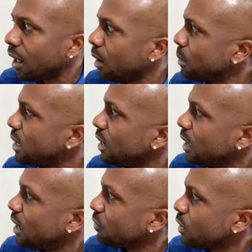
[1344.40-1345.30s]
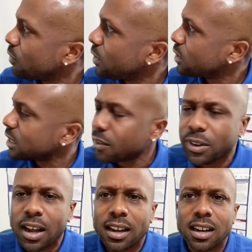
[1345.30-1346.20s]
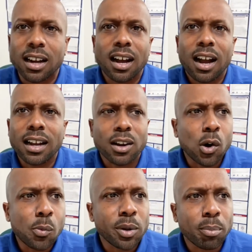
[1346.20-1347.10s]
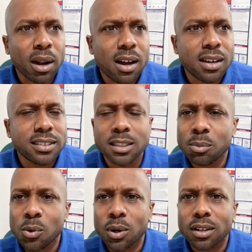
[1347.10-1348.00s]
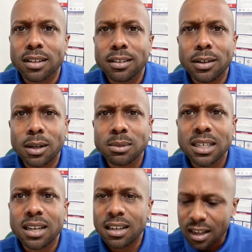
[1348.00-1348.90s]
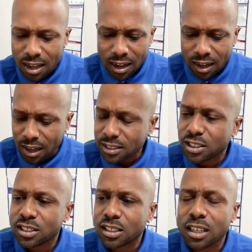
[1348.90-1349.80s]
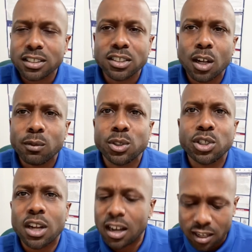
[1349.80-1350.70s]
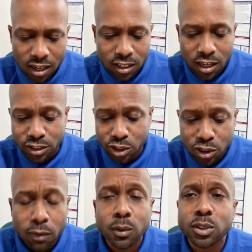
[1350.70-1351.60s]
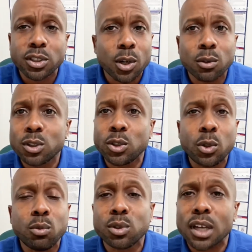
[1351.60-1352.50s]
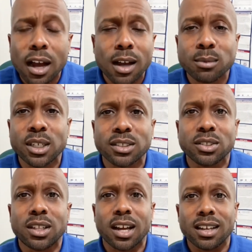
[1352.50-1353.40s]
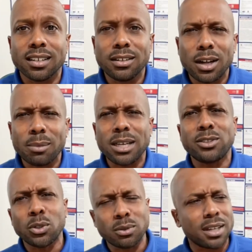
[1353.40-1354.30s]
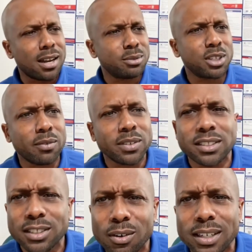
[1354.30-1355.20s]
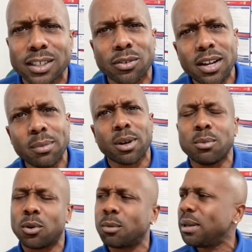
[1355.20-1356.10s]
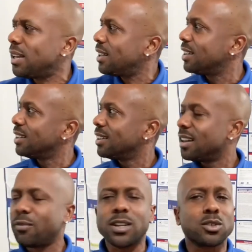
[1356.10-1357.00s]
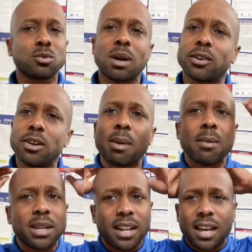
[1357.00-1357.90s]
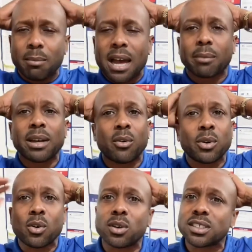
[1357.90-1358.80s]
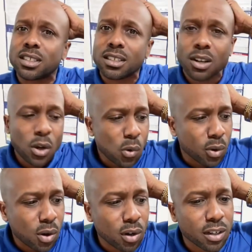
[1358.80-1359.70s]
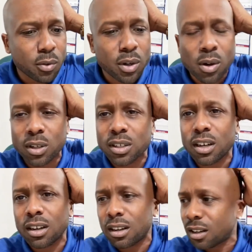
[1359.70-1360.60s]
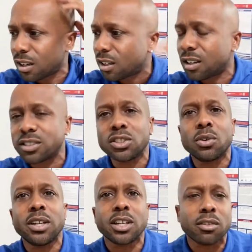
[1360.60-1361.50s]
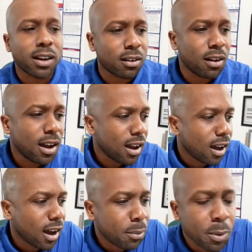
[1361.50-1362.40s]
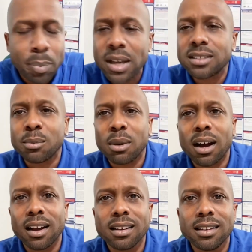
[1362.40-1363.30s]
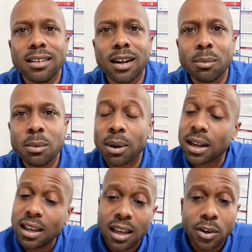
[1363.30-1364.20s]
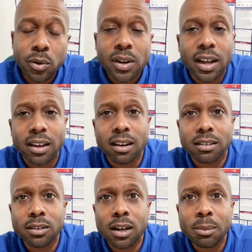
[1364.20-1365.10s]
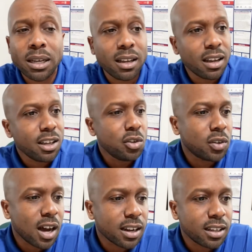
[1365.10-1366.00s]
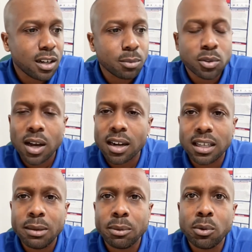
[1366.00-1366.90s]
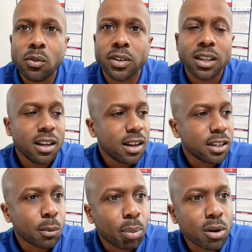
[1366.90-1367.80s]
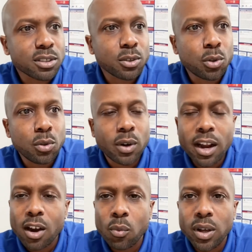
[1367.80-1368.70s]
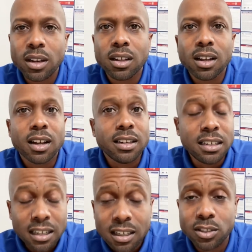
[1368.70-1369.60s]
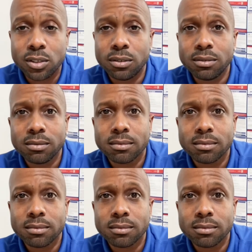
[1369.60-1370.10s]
I mean, if nothing else, every day I gotta I gotta open the blinds in the morning. You know what I'm saying? I, I just I snuggled I, I I shoveled snow two times yesterday. You know what I mean? Two times shoveling snow at the crib. Come on, man. If this was my crib, I'd be laid back, man. When all the sun, when all the when all the uh, uh, uh, snow hit the ground, I'ma pay somebody. You know what I mean? But I can't do that here. You know what I mean? You gotta get up. You gotta keep it moving. The person who you there with needs you.